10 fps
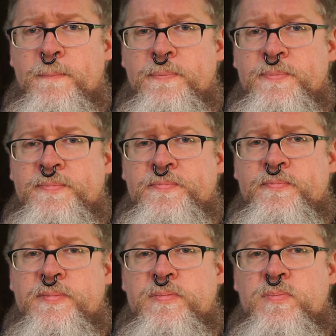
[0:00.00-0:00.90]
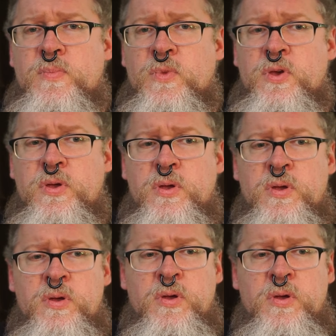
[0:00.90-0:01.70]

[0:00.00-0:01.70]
(silence)